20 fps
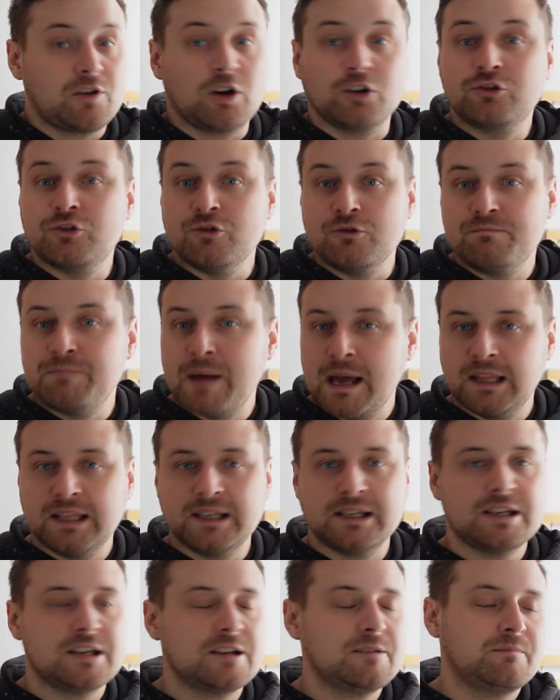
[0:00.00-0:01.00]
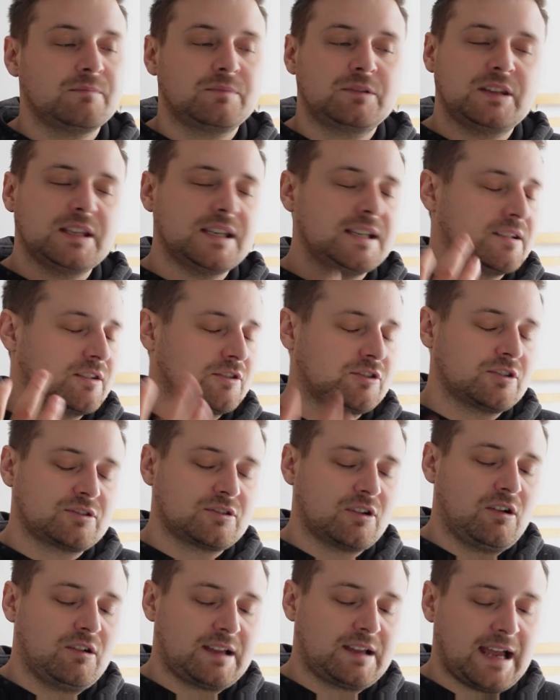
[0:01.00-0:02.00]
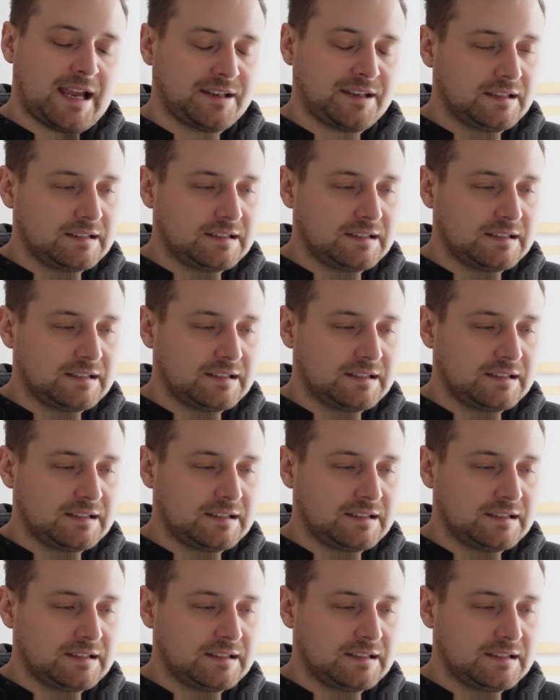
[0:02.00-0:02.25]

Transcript: Jude Bellingham. These are just all kind